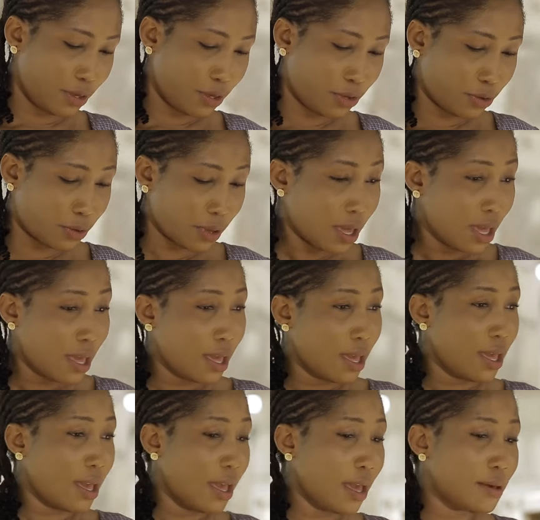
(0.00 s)
Thank you.
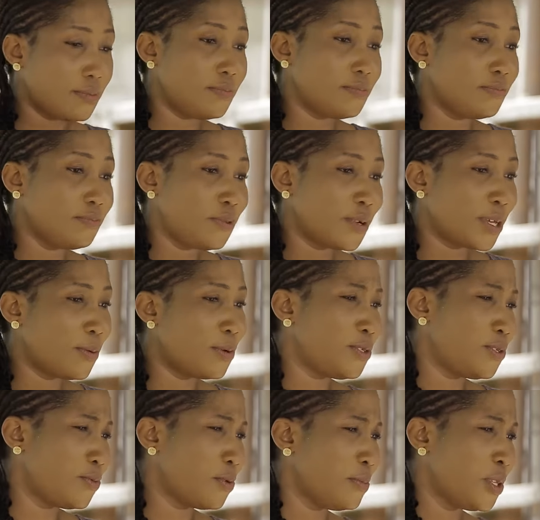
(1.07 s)
Brother,
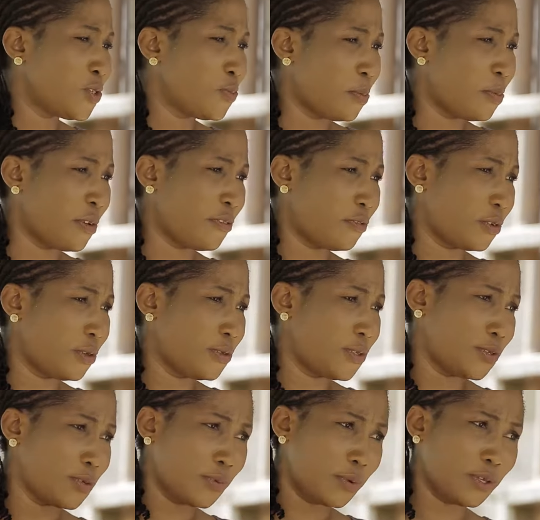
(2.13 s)
what do you want me to prepare for you
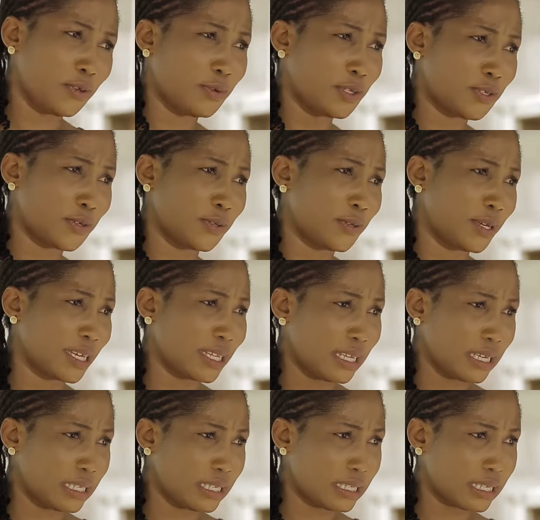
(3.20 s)
so when you return you can
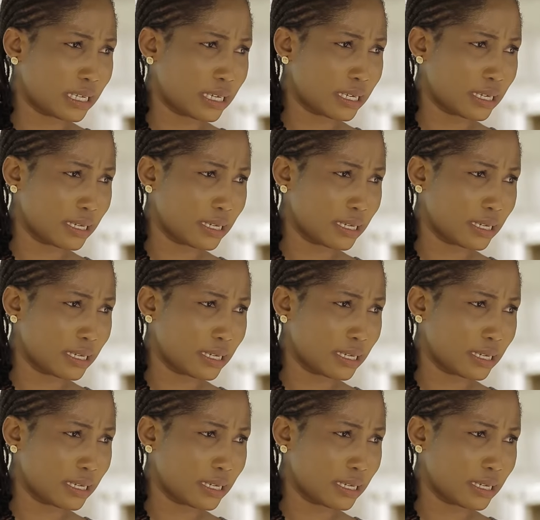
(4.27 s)
eat?